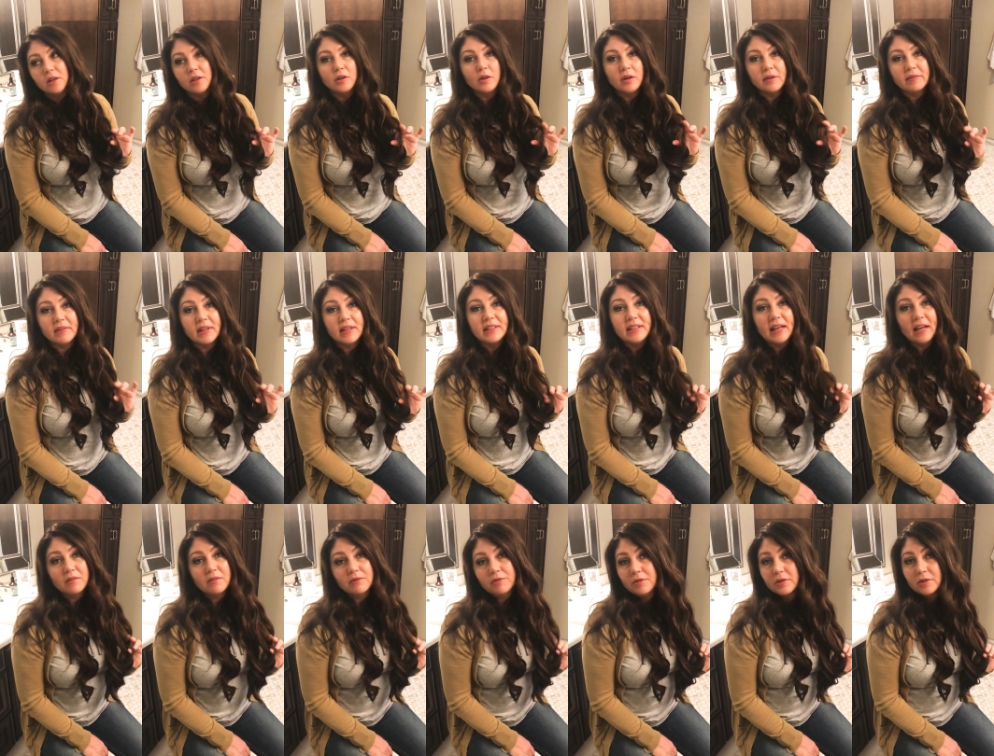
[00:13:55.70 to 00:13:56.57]
I've laid
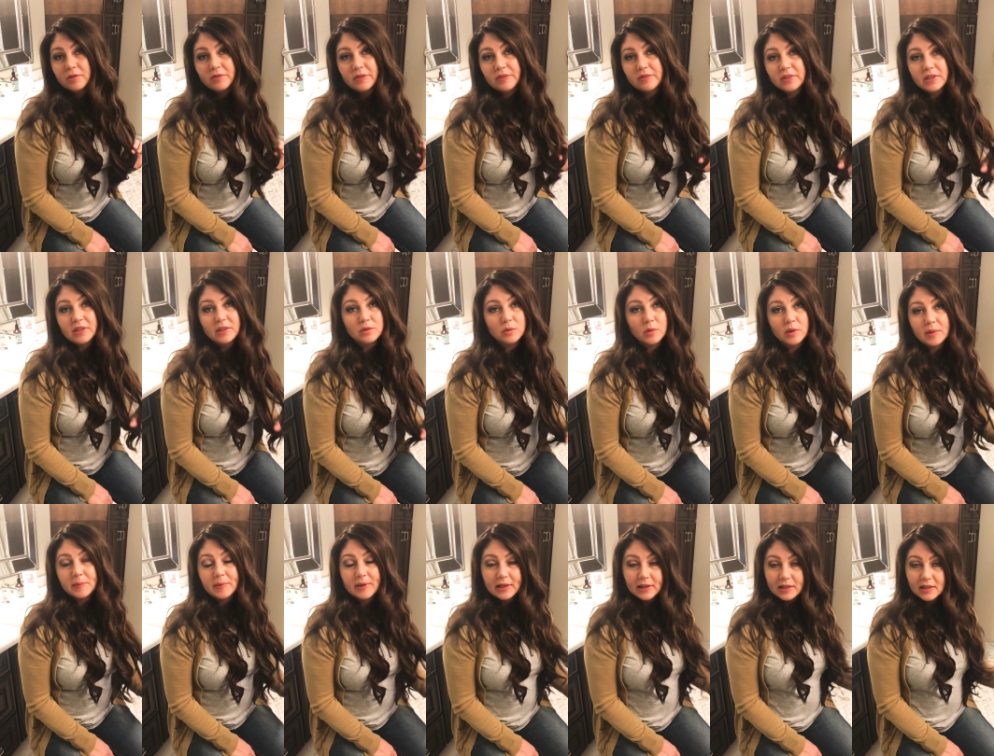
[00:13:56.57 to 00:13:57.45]
down for 15-20
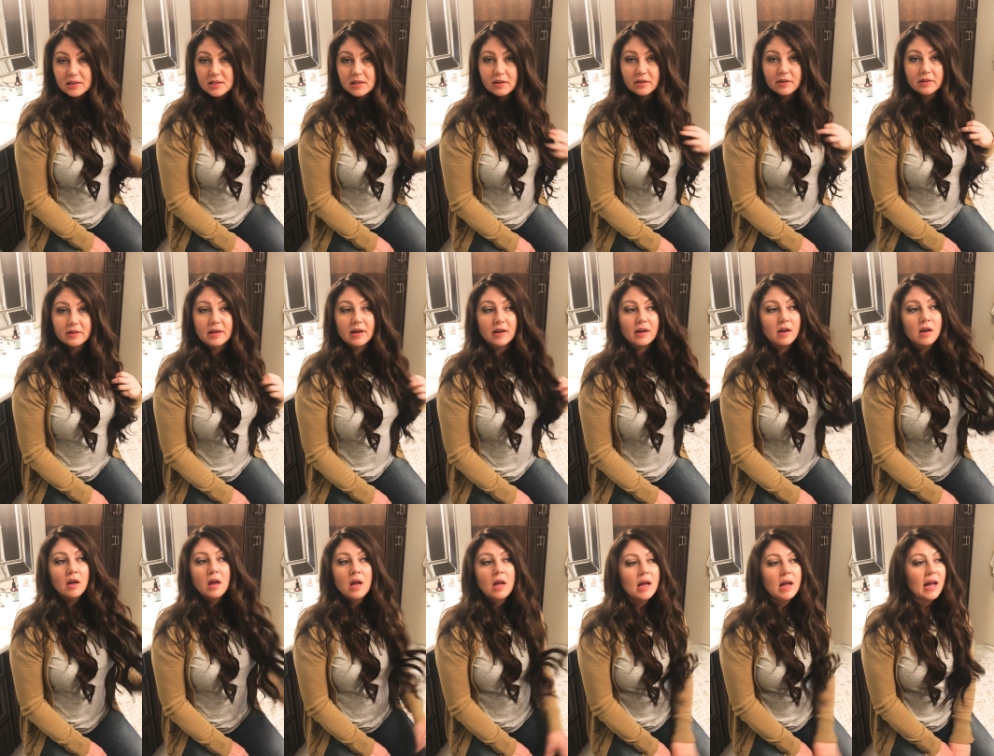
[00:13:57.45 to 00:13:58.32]
minutes here and there
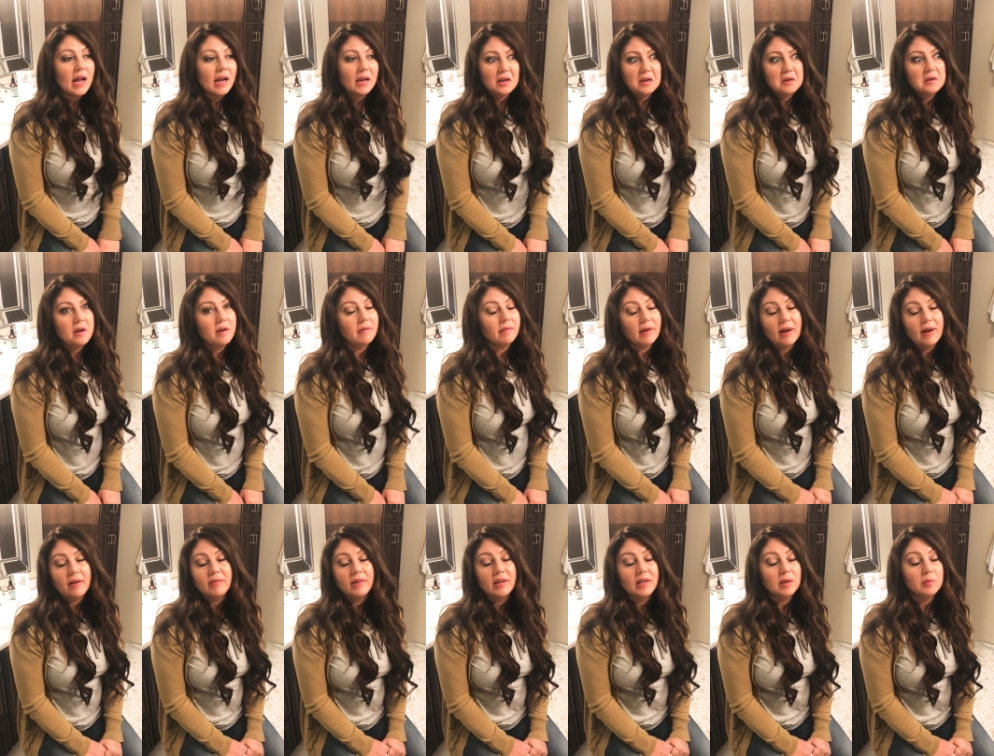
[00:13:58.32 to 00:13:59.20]
and I never
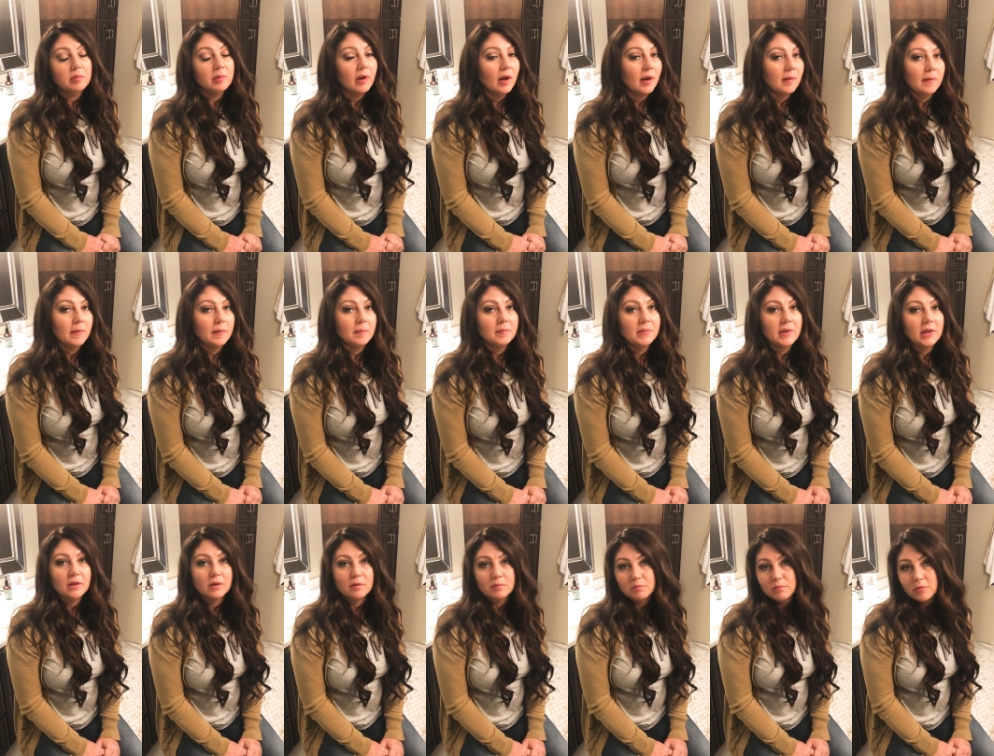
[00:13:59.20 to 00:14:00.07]
have any problem. They
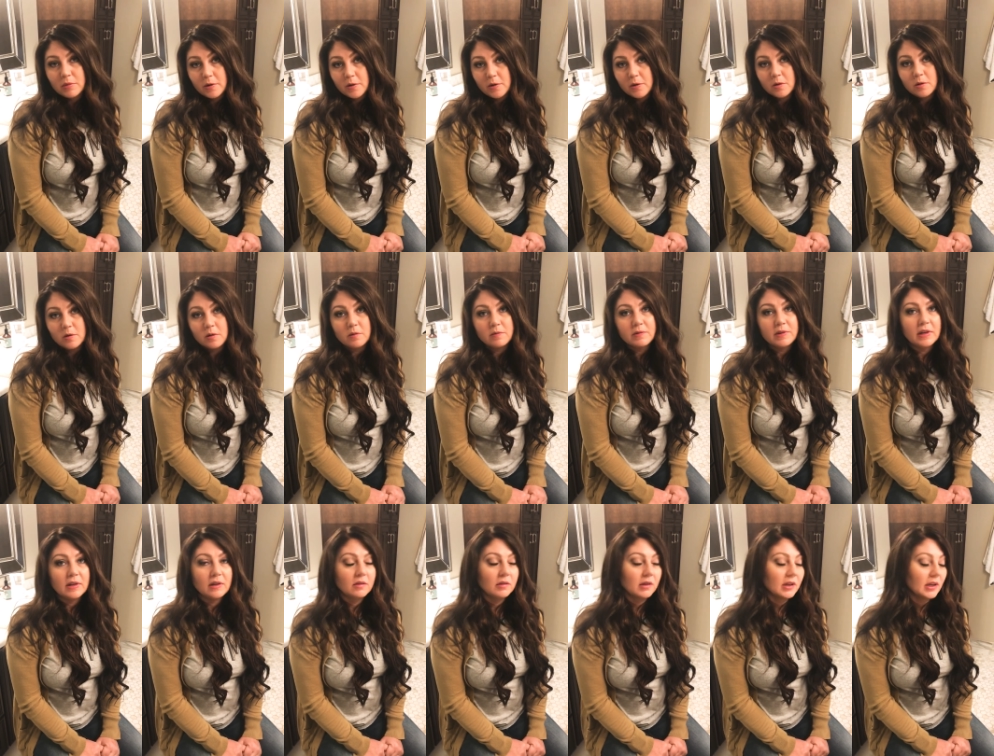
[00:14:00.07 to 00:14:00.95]
don't move, they
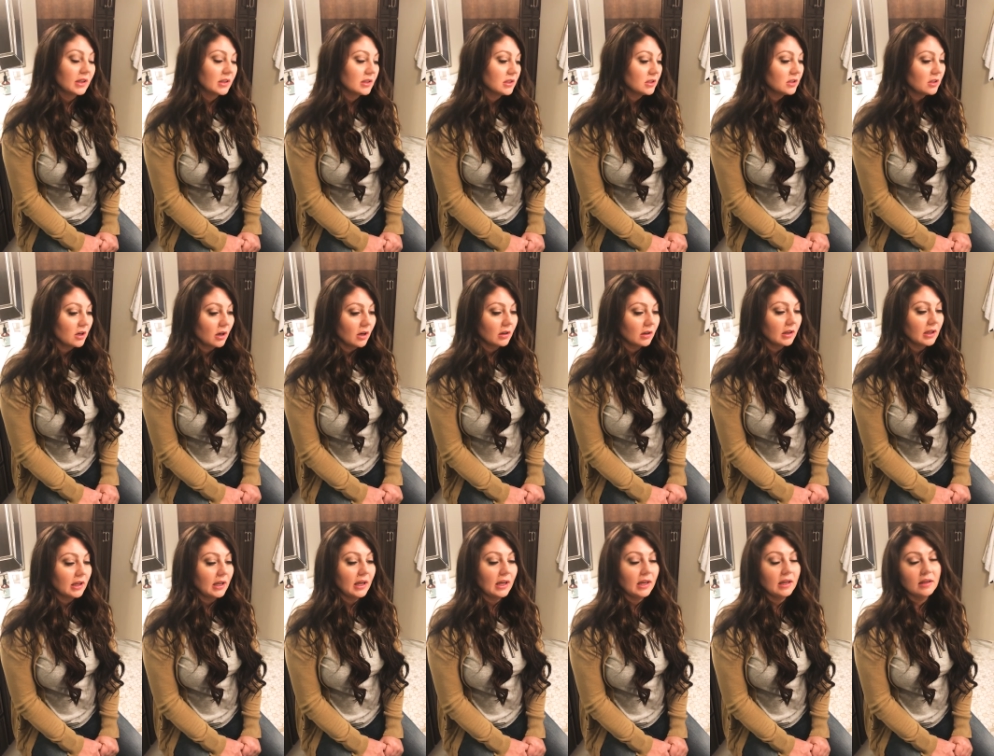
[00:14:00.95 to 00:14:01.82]
don't get
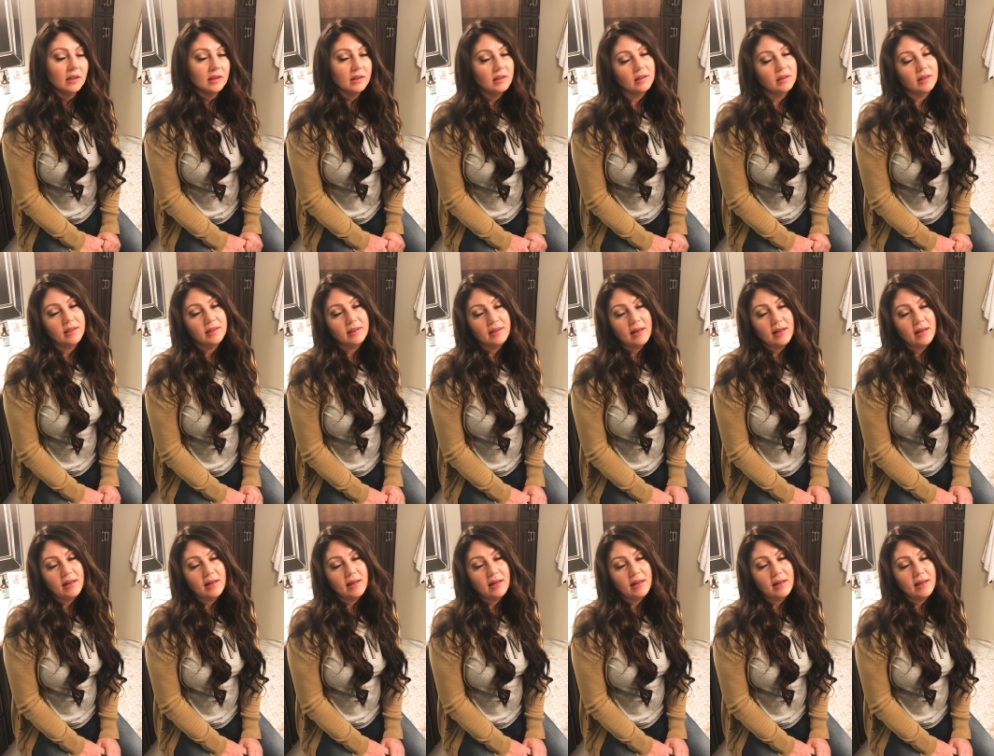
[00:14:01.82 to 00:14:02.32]
snarly, nothing like